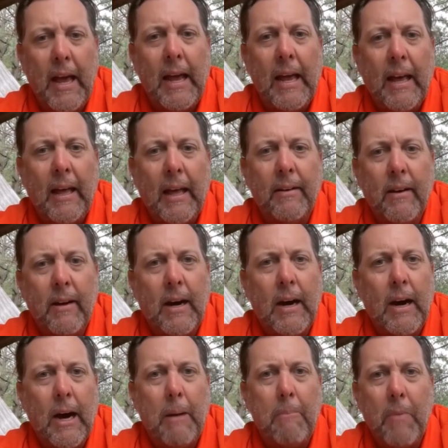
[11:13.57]
And
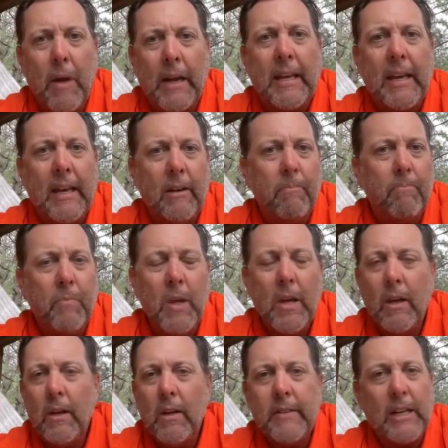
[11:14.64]
again,
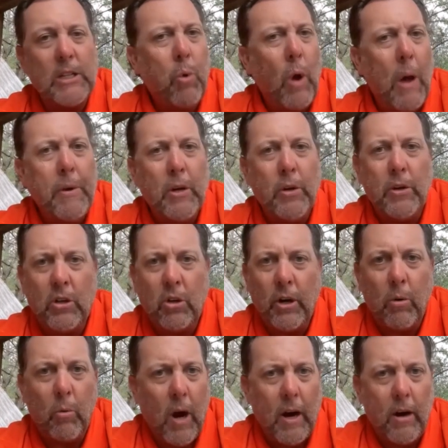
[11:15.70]
that's why we go to
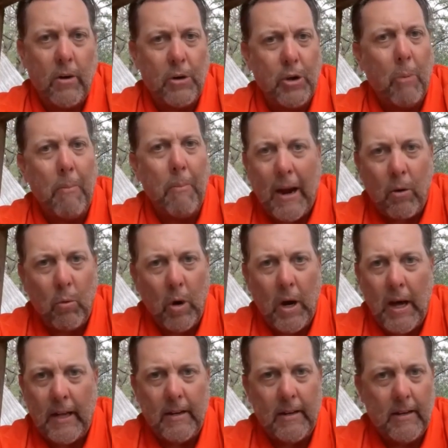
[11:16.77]
Clearwater no matter
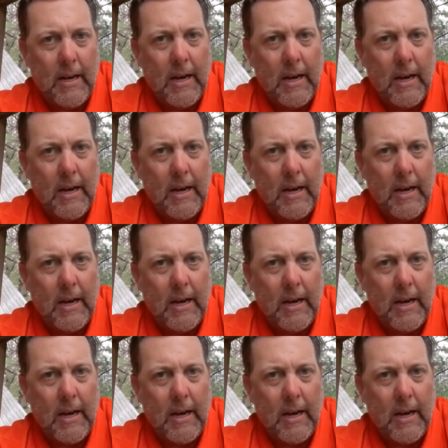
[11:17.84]
what,